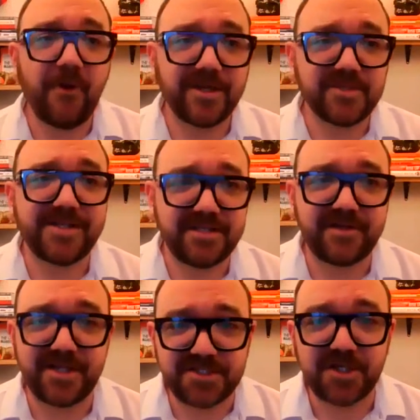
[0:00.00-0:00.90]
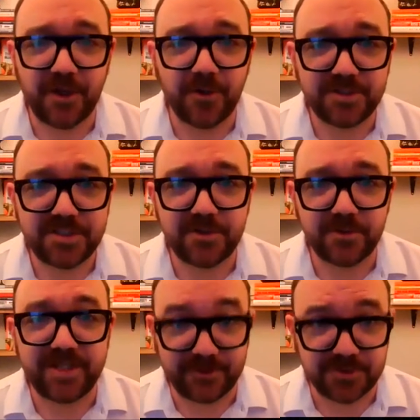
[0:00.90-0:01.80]
And I know how expensive it is to
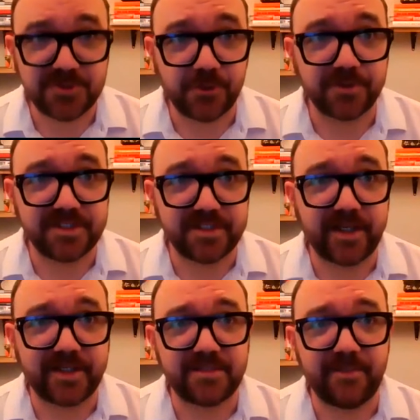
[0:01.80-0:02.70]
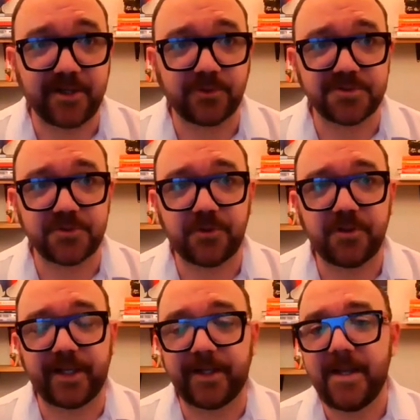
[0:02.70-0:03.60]
go to dental school and to
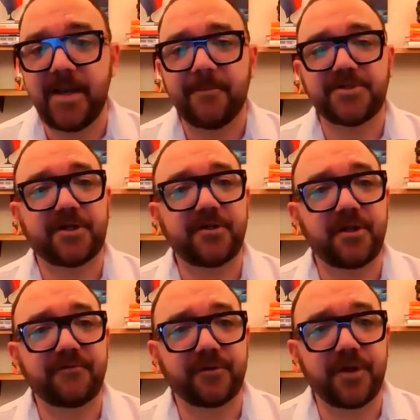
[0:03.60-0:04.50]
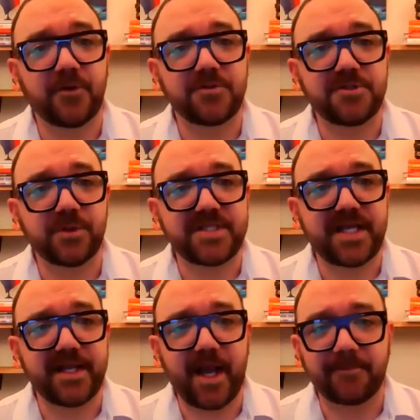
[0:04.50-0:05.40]
medical school. And particularly for
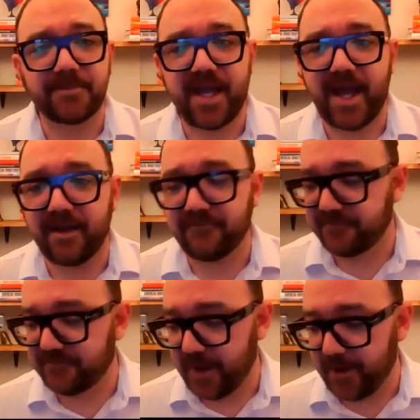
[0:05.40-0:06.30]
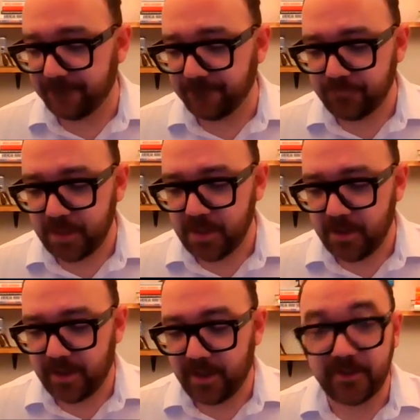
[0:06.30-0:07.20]
those who are setting up to have,
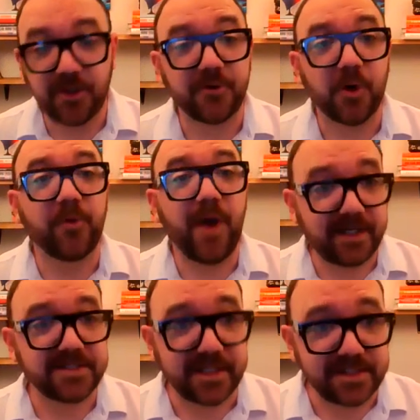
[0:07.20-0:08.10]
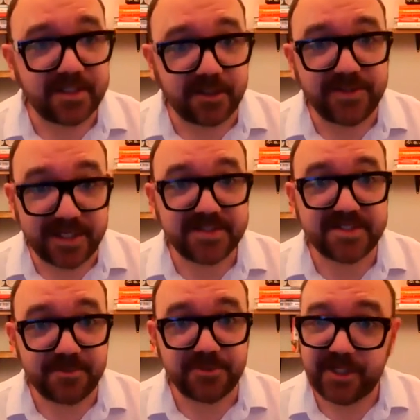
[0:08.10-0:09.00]
their own practices,
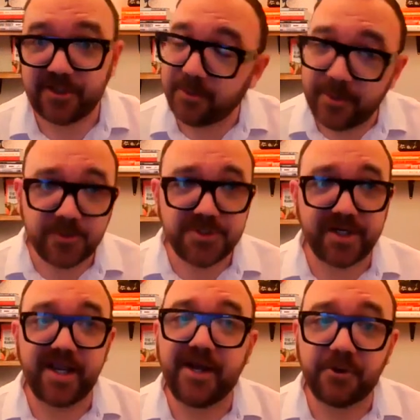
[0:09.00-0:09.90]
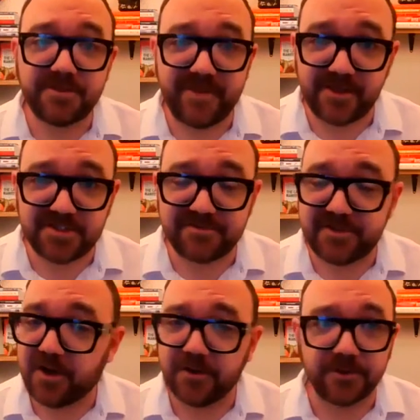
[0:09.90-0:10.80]
dentists in particular. We're talking hundreds of
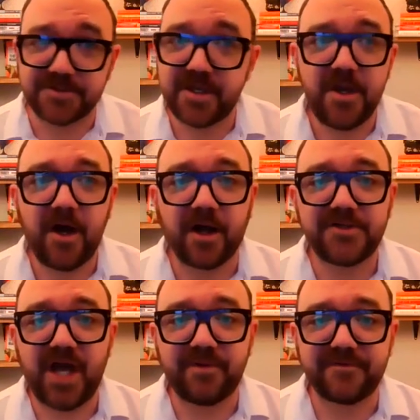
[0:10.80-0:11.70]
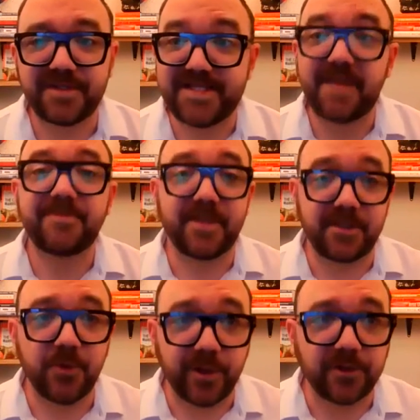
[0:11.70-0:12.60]
thousands of dollars on top of the
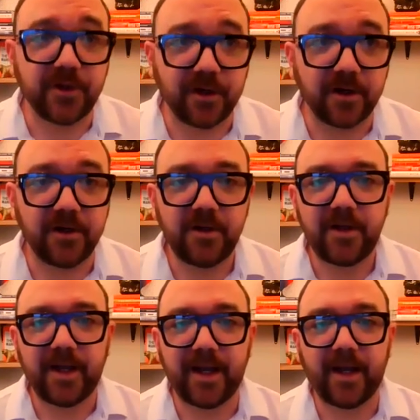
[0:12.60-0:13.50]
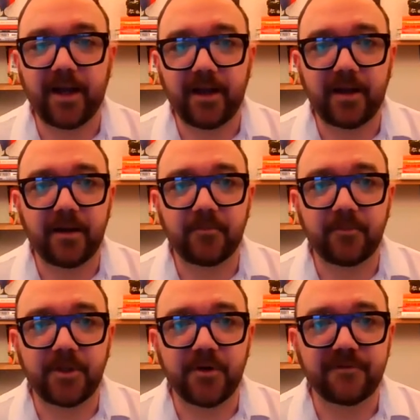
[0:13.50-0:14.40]
debt that you incur
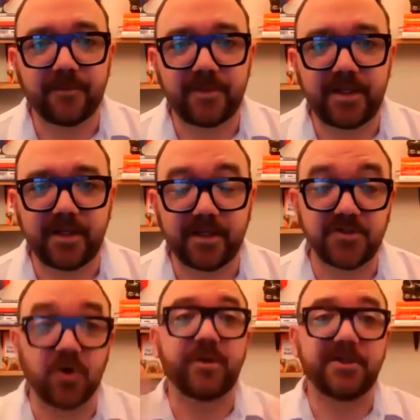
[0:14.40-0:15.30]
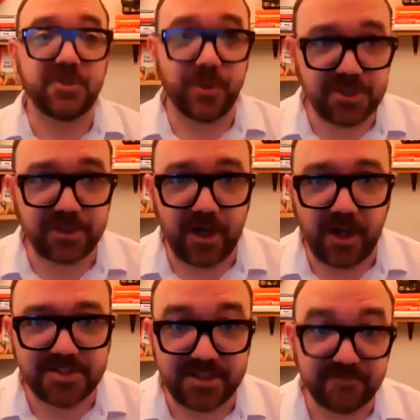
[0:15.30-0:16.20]
from the exorbitant
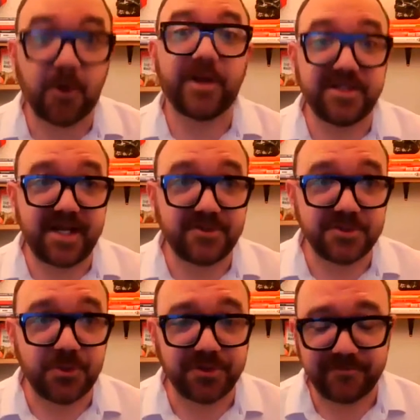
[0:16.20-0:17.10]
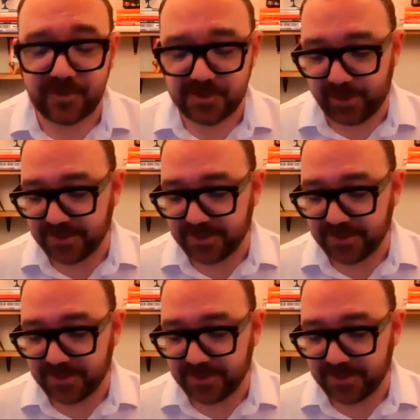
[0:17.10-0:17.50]
tuition costs of going to dental school in the